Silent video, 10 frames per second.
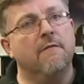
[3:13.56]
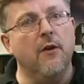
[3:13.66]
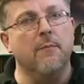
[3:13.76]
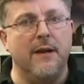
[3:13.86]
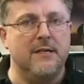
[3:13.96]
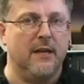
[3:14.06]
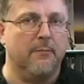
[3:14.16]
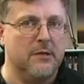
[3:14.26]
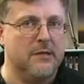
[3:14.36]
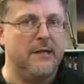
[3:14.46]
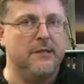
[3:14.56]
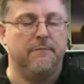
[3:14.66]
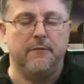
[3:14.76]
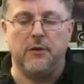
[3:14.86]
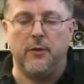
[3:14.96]
Very basic procedure
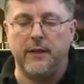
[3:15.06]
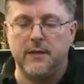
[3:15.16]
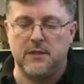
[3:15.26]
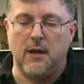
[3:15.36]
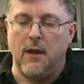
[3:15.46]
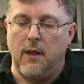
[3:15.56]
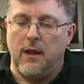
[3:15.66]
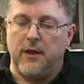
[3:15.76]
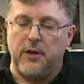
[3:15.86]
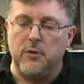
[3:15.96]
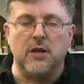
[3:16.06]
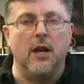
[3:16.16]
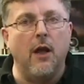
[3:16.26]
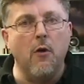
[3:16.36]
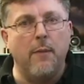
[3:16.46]
for doing this. Use a
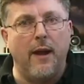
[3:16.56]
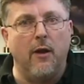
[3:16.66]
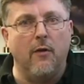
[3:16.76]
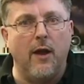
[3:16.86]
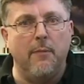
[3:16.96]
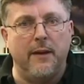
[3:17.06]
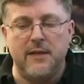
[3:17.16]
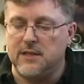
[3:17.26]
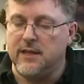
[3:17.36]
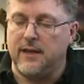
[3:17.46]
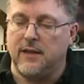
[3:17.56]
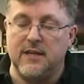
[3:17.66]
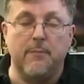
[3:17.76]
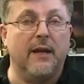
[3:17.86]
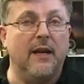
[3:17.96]
low power eyepiece. That'll
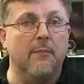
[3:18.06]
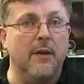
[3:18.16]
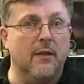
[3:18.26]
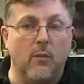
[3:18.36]
typically be